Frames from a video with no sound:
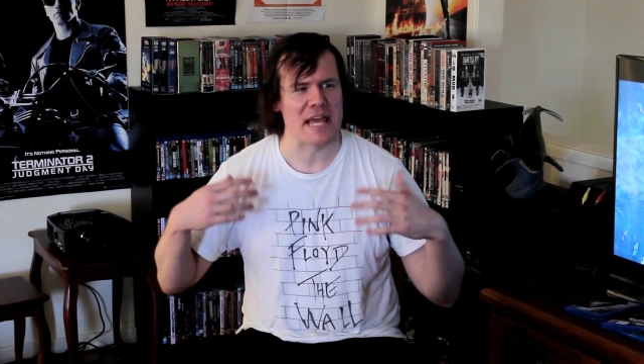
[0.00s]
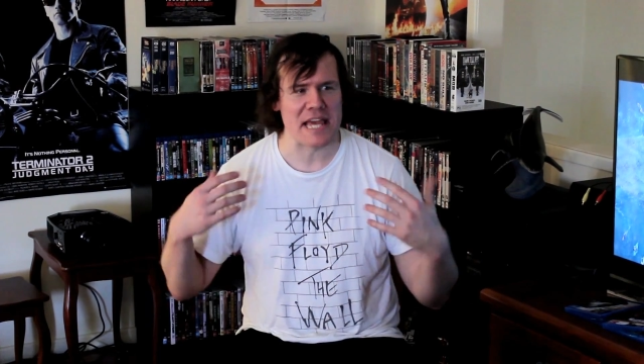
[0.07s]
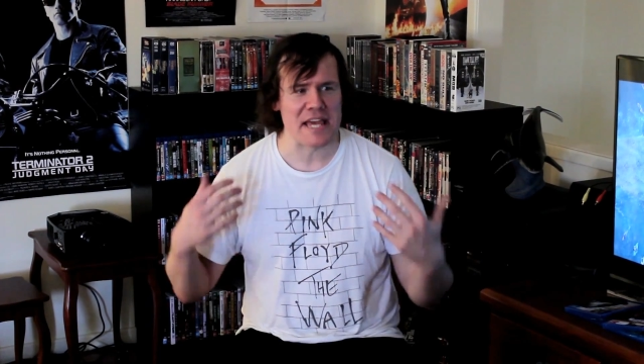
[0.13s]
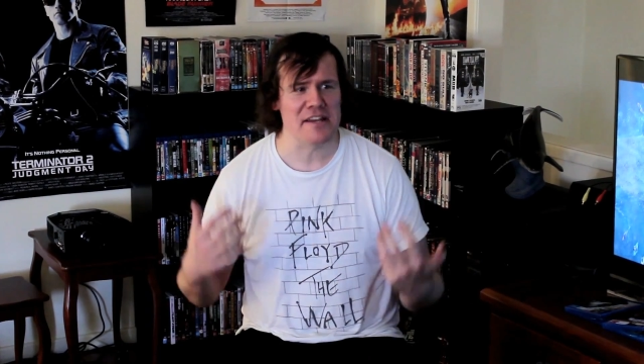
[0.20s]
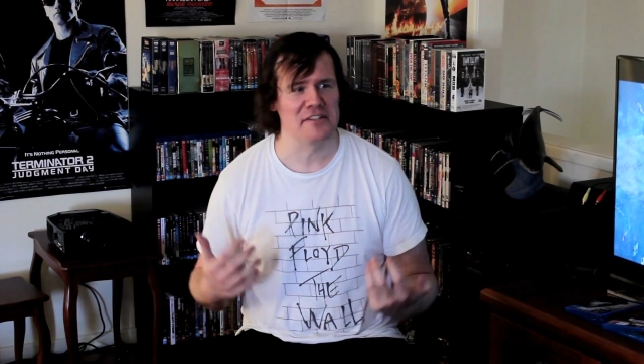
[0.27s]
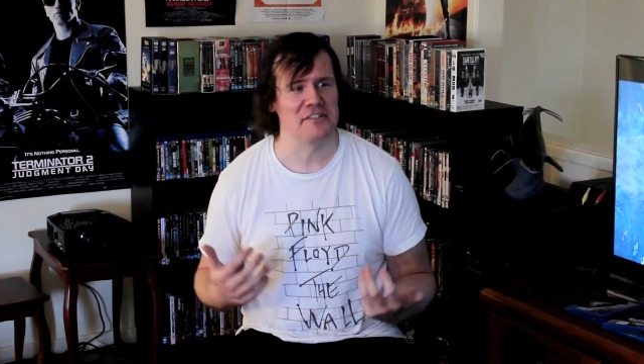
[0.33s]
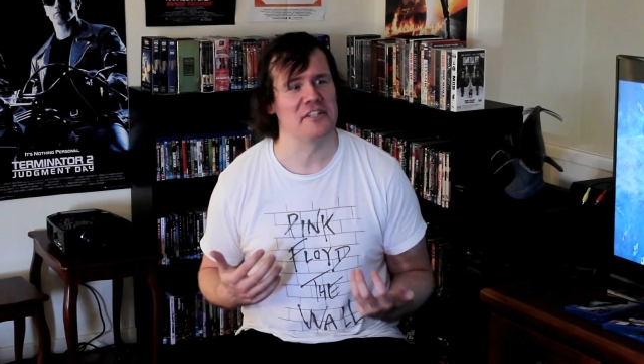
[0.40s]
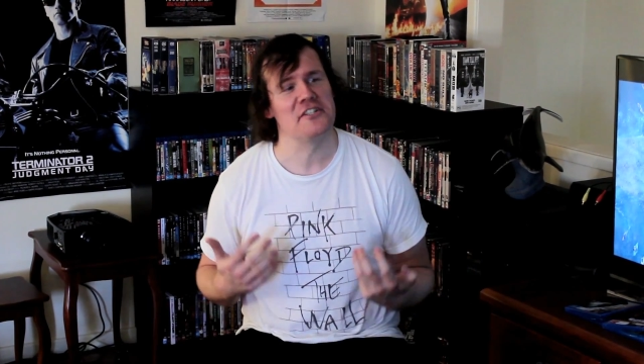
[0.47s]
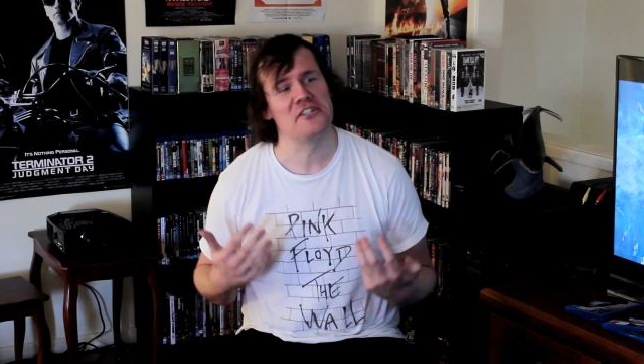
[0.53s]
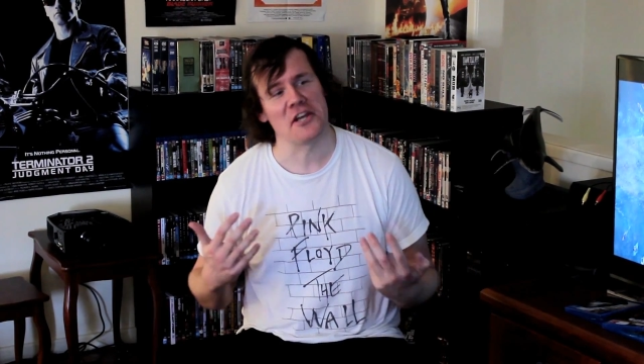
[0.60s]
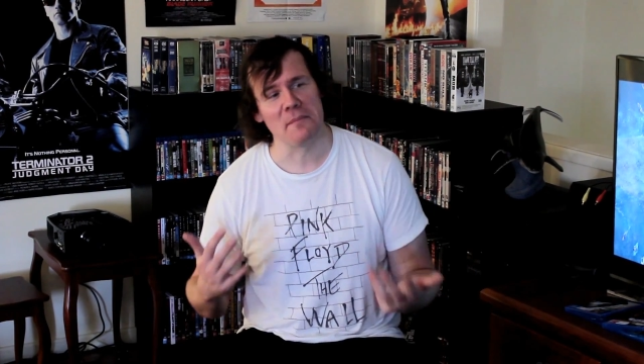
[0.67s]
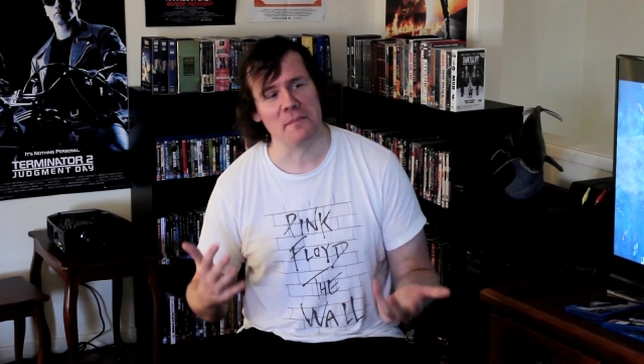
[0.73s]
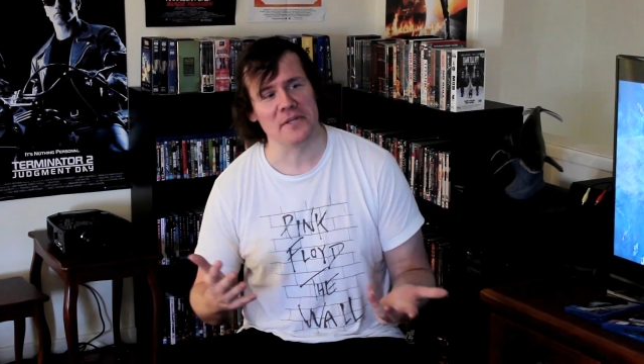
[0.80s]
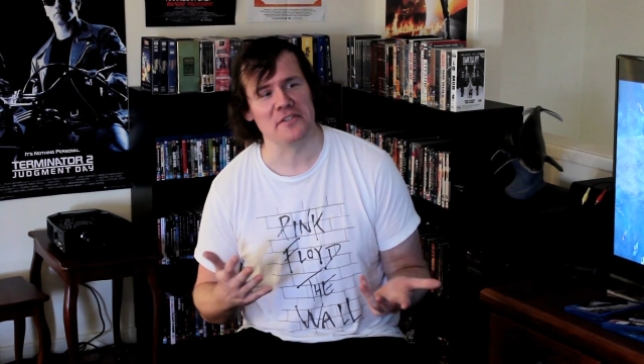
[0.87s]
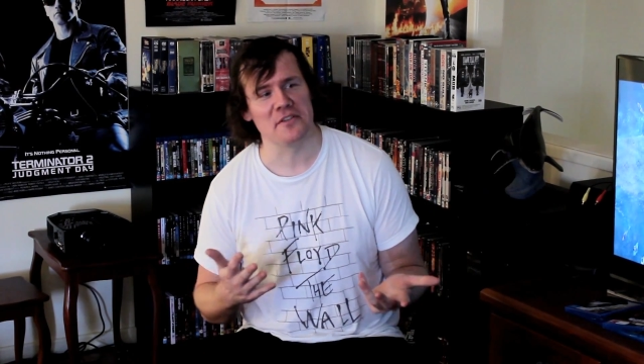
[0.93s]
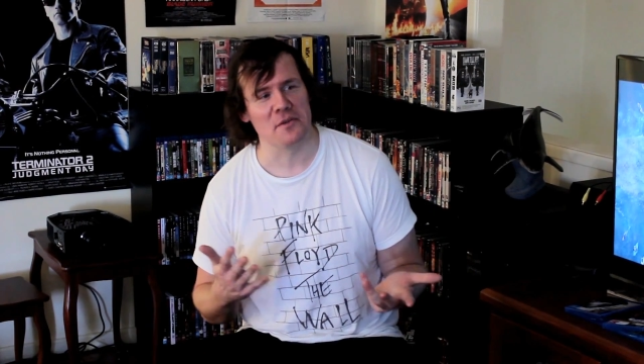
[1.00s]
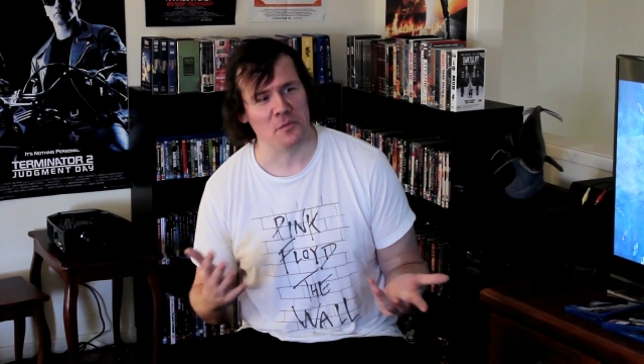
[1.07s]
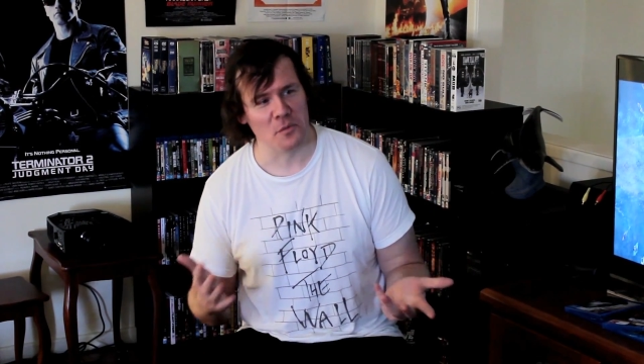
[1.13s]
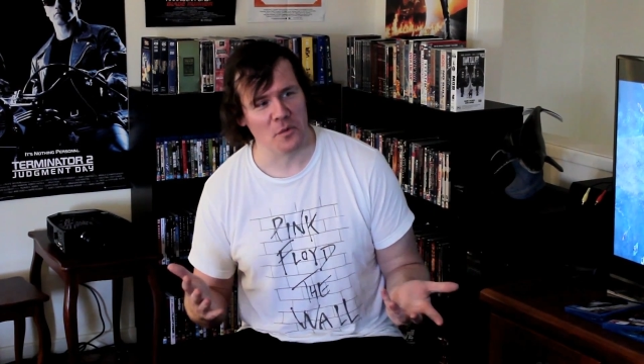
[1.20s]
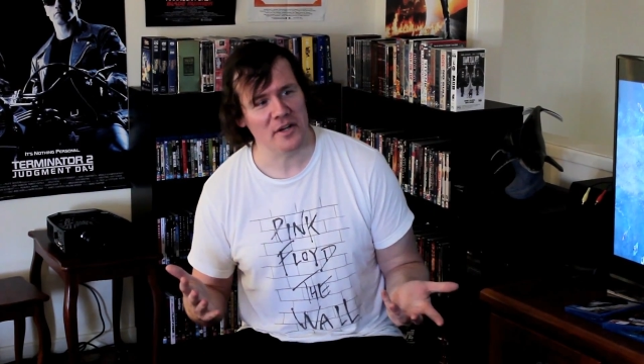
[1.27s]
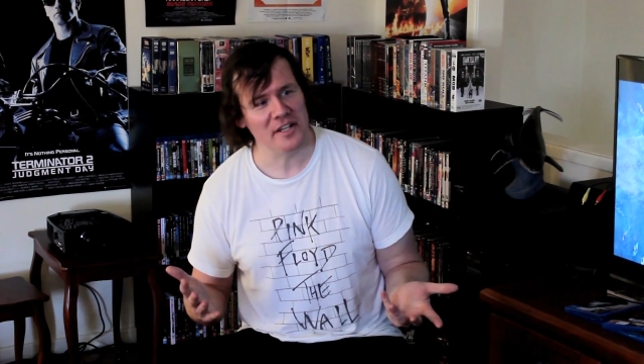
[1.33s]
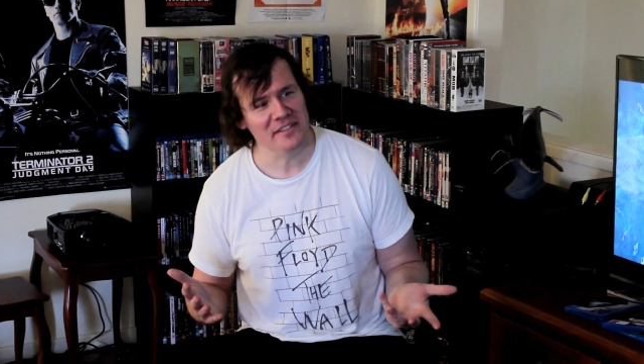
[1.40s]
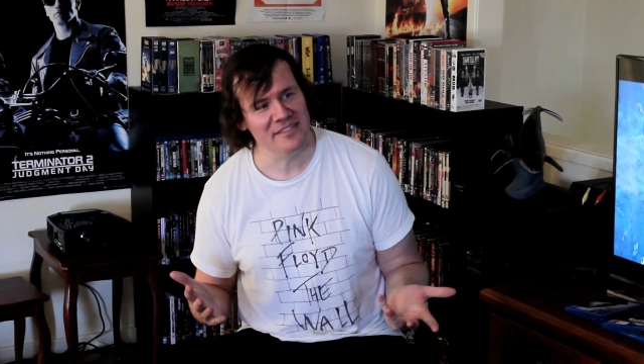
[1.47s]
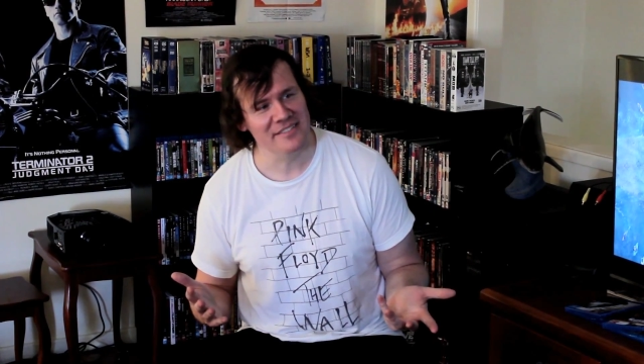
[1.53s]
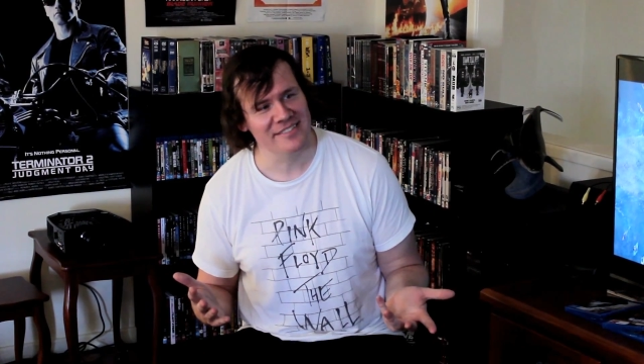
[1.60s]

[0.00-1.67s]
eager to jump into the water